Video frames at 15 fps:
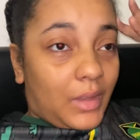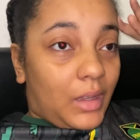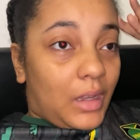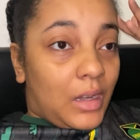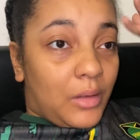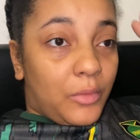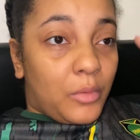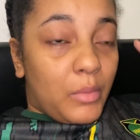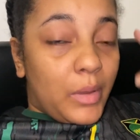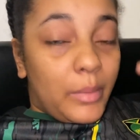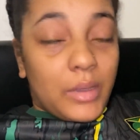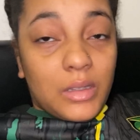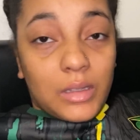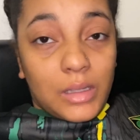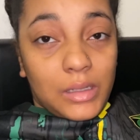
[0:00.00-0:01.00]
And I thought maybe
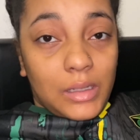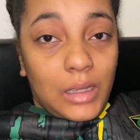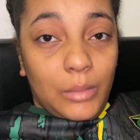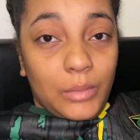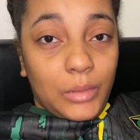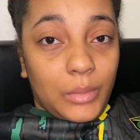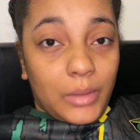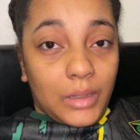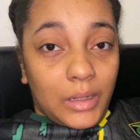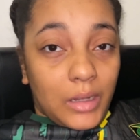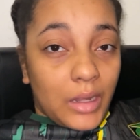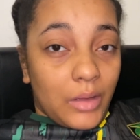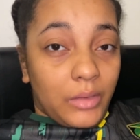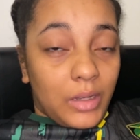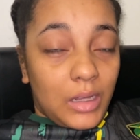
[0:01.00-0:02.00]
it's because I sat up too quickly and
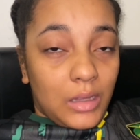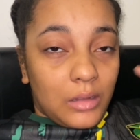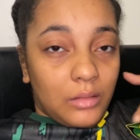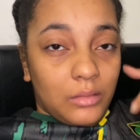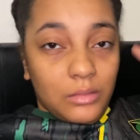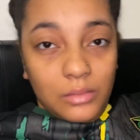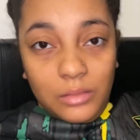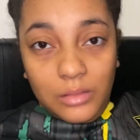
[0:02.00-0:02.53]
I haven't eaten.